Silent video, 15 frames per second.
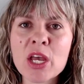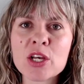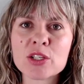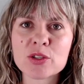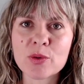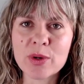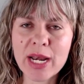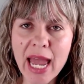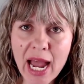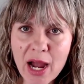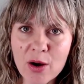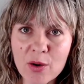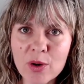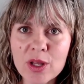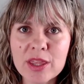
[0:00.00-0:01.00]
So
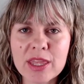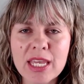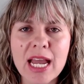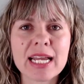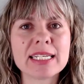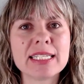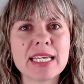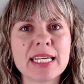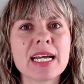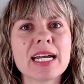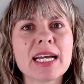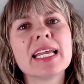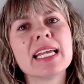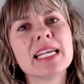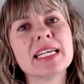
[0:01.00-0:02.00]
now the idea
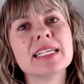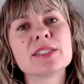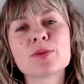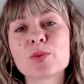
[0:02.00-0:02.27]
is